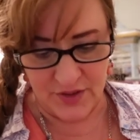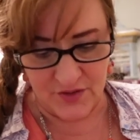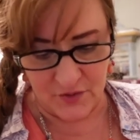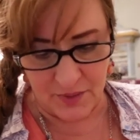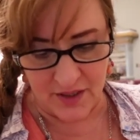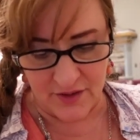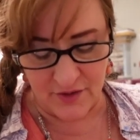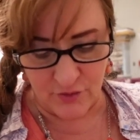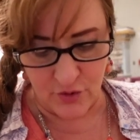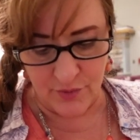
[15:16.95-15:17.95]
eat this back in the
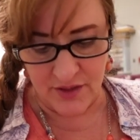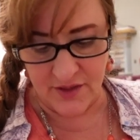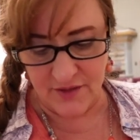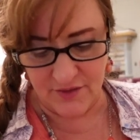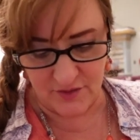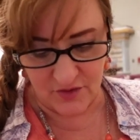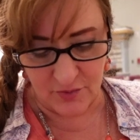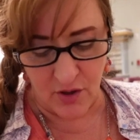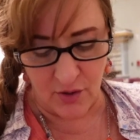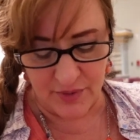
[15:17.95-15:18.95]
room. It is
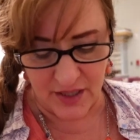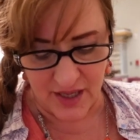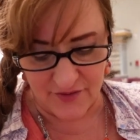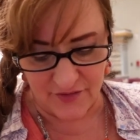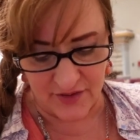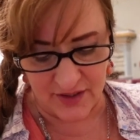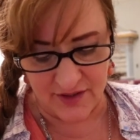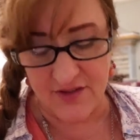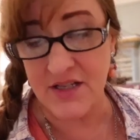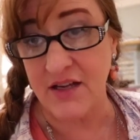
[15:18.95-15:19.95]
small, but I have a feeling
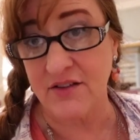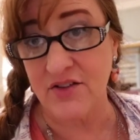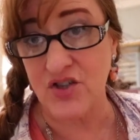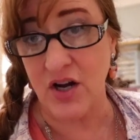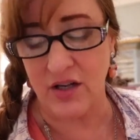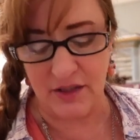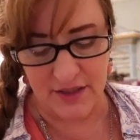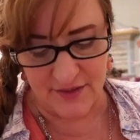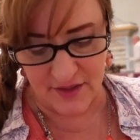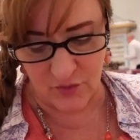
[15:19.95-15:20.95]
it's dense and
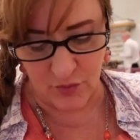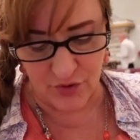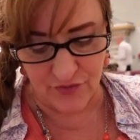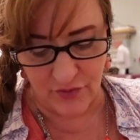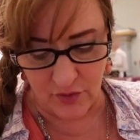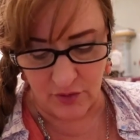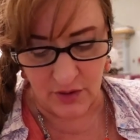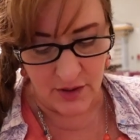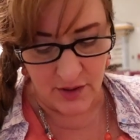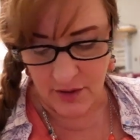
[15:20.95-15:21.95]
chocolatey, and that's wonderful.
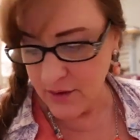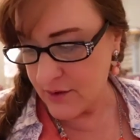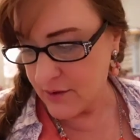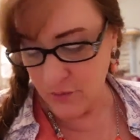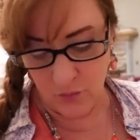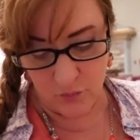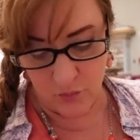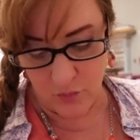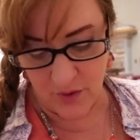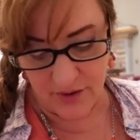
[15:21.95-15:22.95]

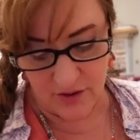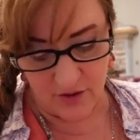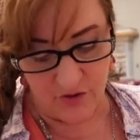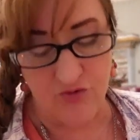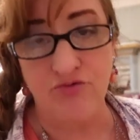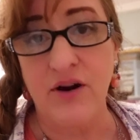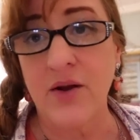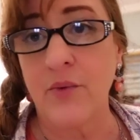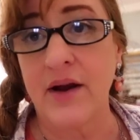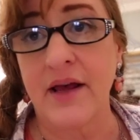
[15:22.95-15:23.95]
What a great
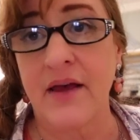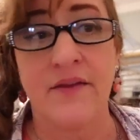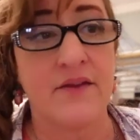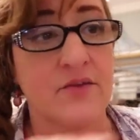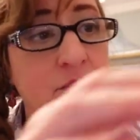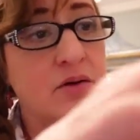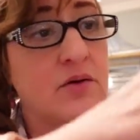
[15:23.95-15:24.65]
way to end this meal,